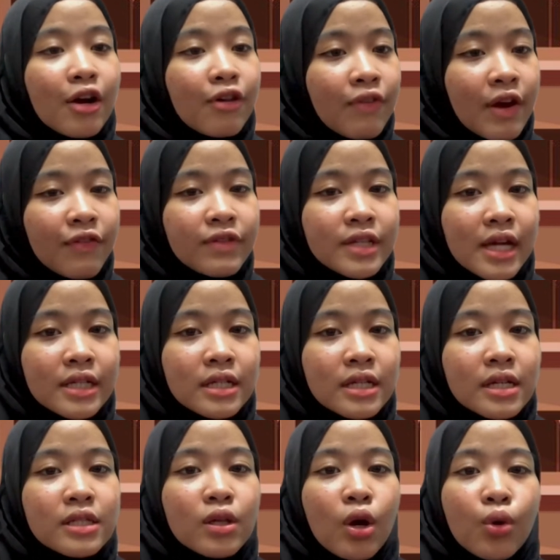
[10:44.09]
5
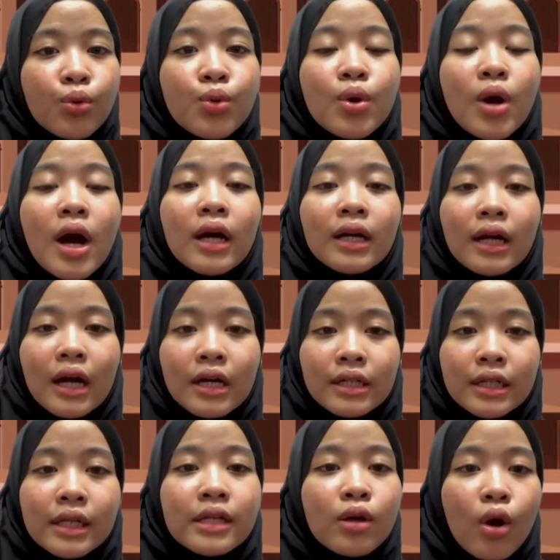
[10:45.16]
judges who are
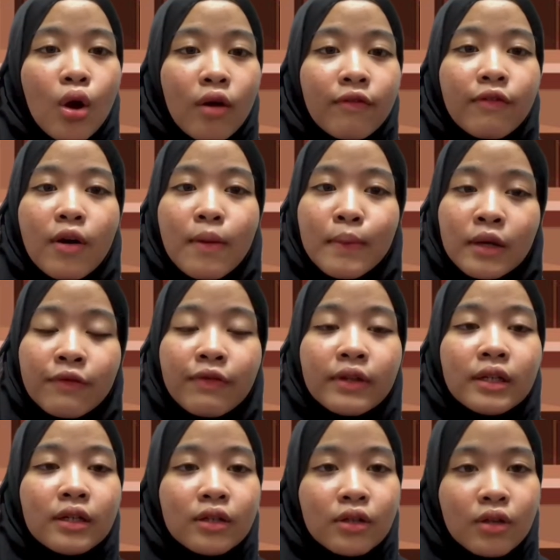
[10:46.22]
current or former
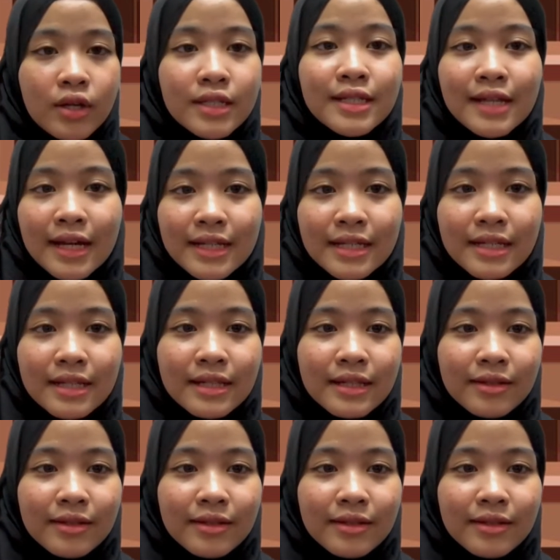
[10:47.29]
Federal Court judges.